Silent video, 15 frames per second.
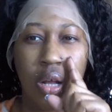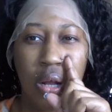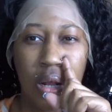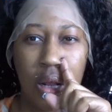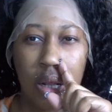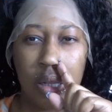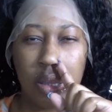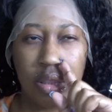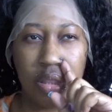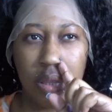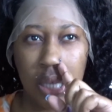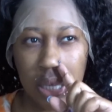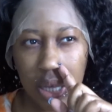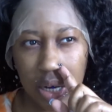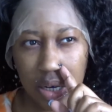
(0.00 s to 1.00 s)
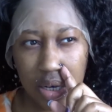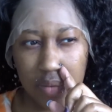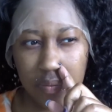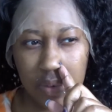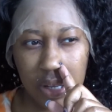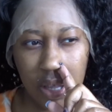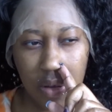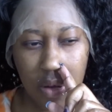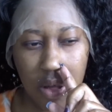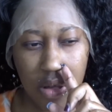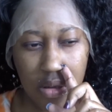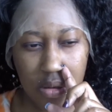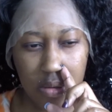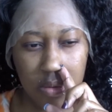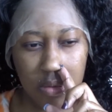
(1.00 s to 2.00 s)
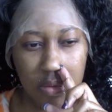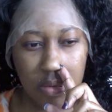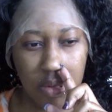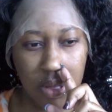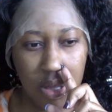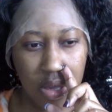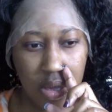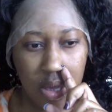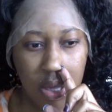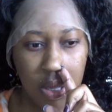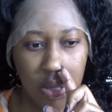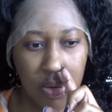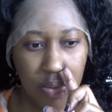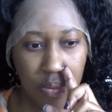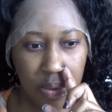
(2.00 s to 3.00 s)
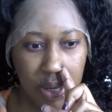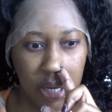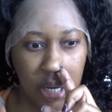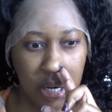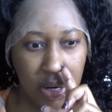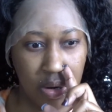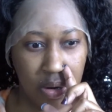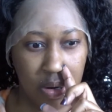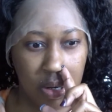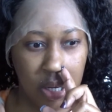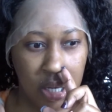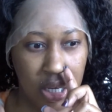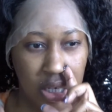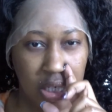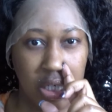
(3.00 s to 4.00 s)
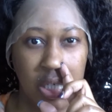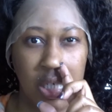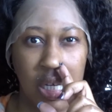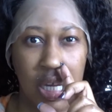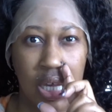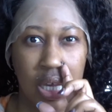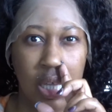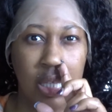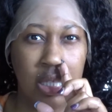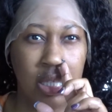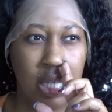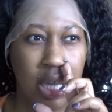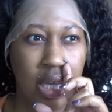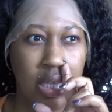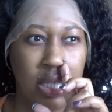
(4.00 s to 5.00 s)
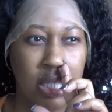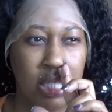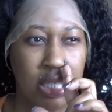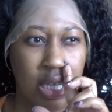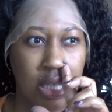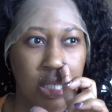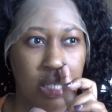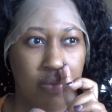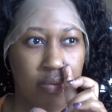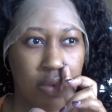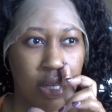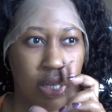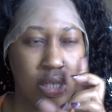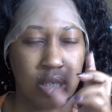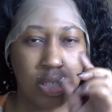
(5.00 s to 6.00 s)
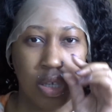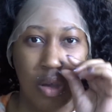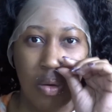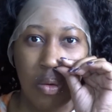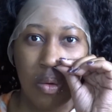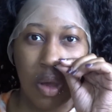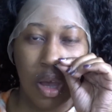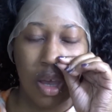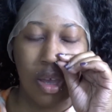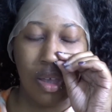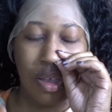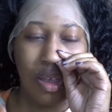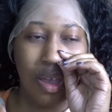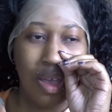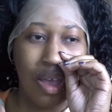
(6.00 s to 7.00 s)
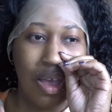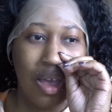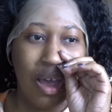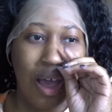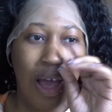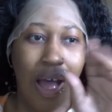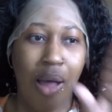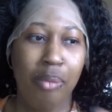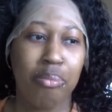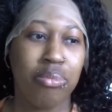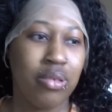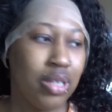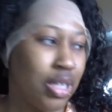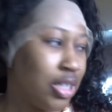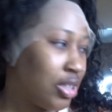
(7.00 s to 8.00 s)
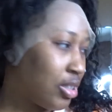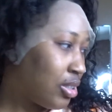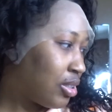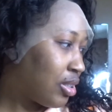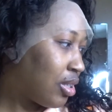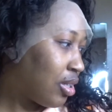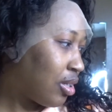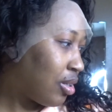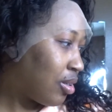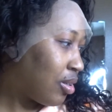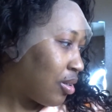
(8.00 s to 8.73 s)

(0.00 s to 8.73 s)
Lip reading: I think I did a video on where it sheds excessively. So I bleached it.